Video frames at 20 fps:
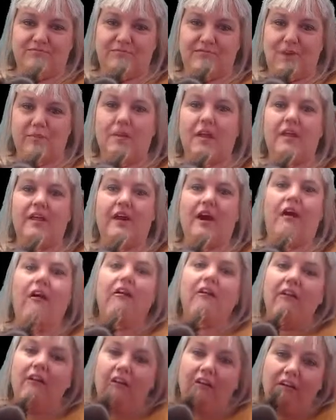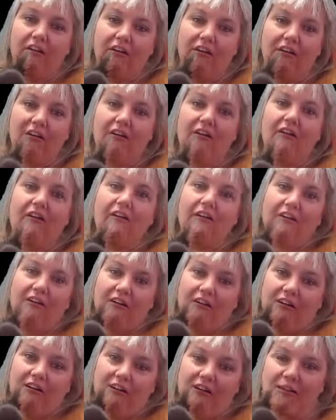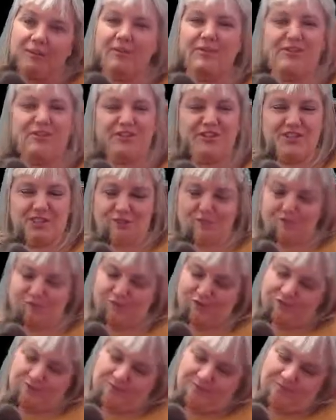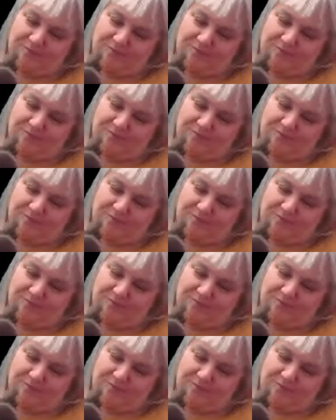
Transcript: It'd be like that, with a shield.